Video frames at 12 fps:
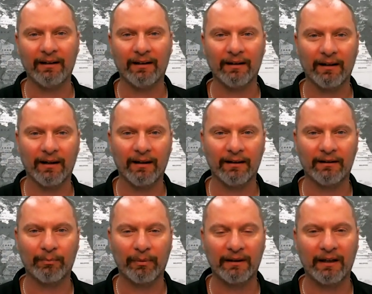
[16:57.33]
that it's
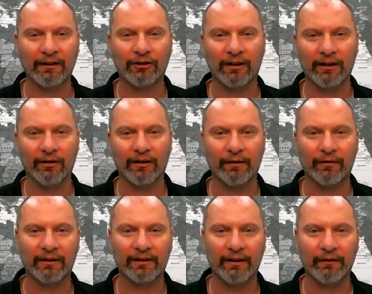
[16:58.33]
potentially going to give
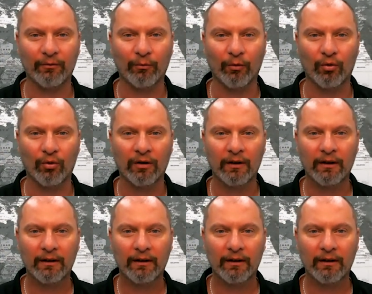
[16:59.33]
us even more